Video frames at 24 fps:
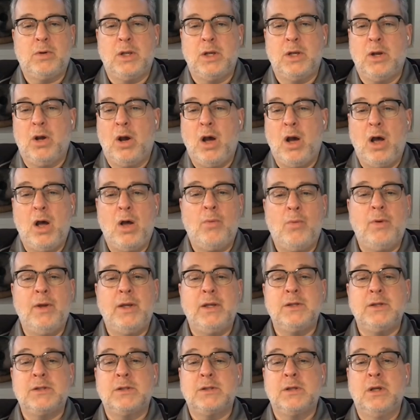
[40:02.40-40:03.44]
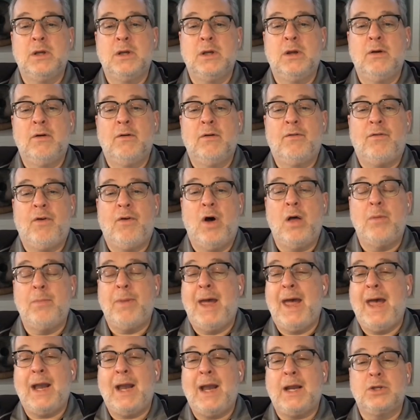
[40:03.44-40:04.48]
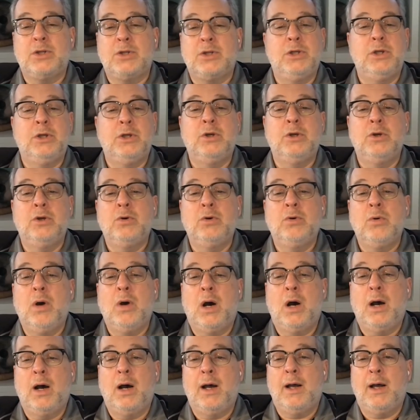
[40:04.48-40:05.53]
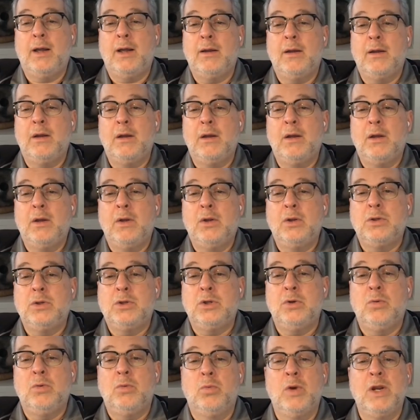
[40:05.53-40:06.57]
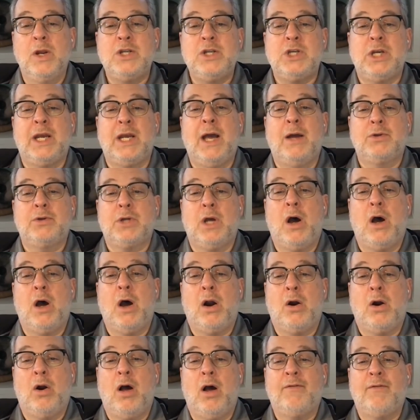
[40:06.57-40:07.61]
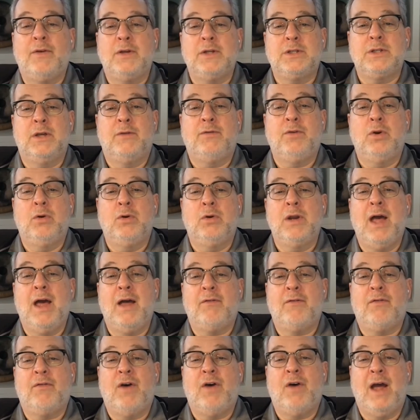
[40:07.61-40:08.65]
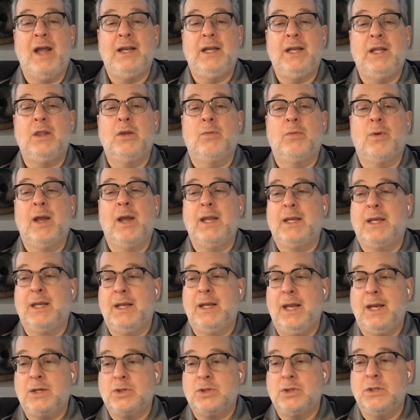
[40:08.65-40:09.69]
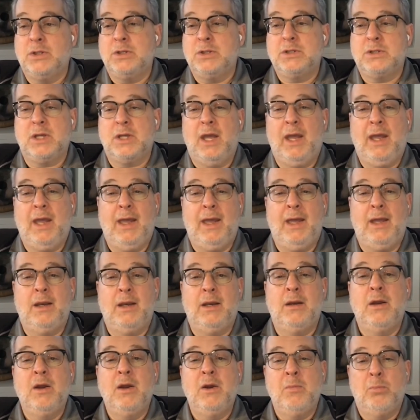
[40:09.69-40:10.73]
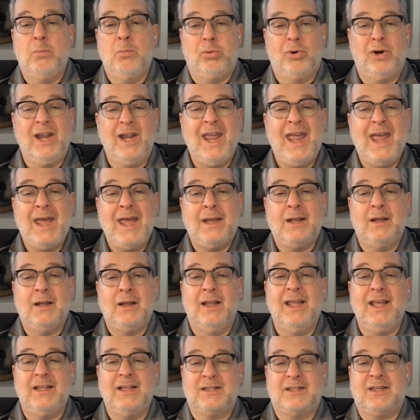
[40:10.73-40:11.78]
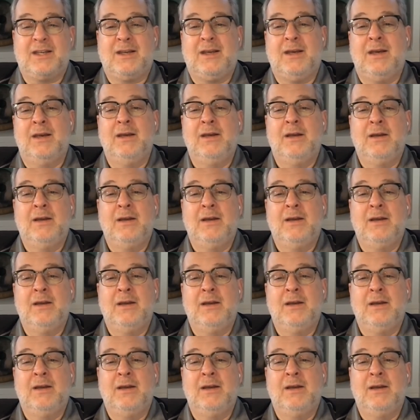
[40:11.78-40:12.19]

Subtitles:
you can always fall back to reaching out to our office if you're not finding the right connections. And Brianne Lisk,